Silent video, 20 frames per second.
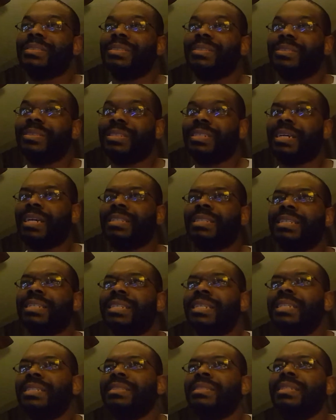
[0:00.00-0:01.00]
like, I think
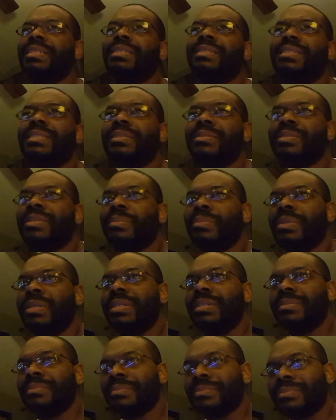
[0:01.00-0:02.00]
he seems to
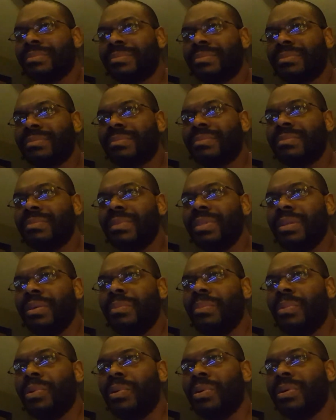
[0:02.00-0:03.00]
be
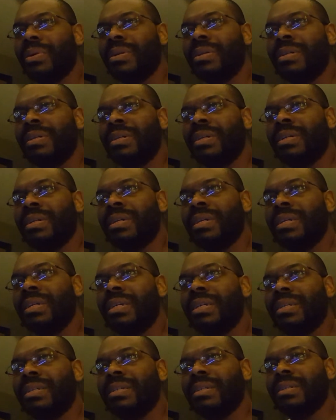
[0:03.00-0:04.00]
more,
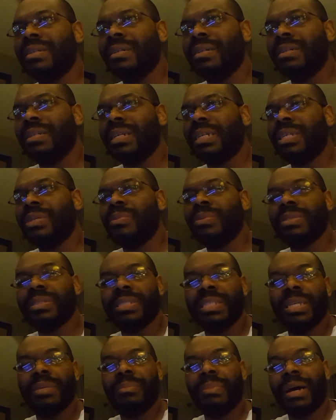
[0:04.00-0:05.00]
he wants
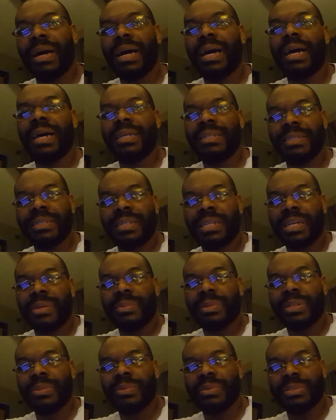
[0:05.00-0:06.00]
to get behind the
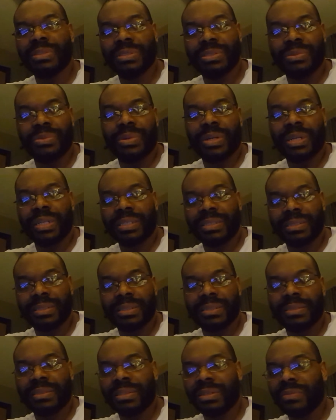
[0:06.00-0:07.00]
camera. He wants to direct and
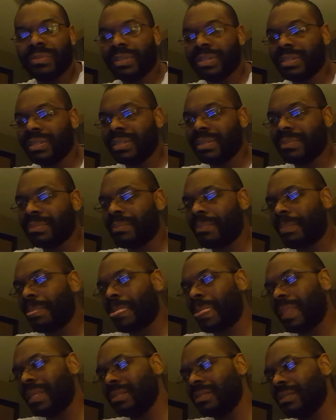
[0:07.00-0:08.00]
stuff like that.
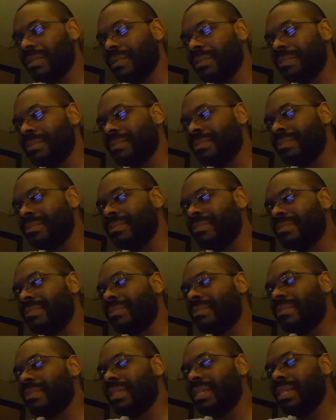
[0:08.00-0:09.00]
So,
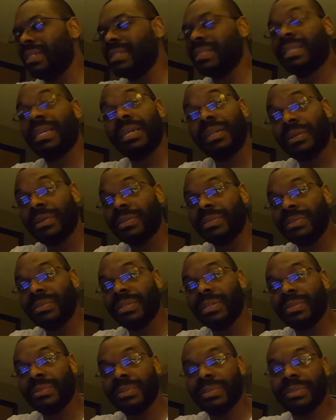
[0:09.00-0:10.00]
and it's kind of hard to
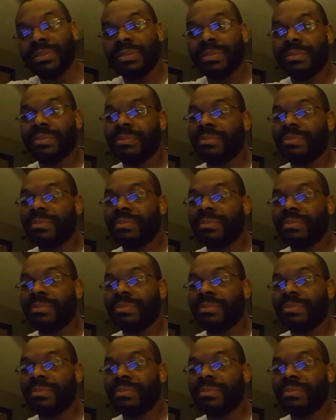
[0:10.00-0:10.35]
do that when you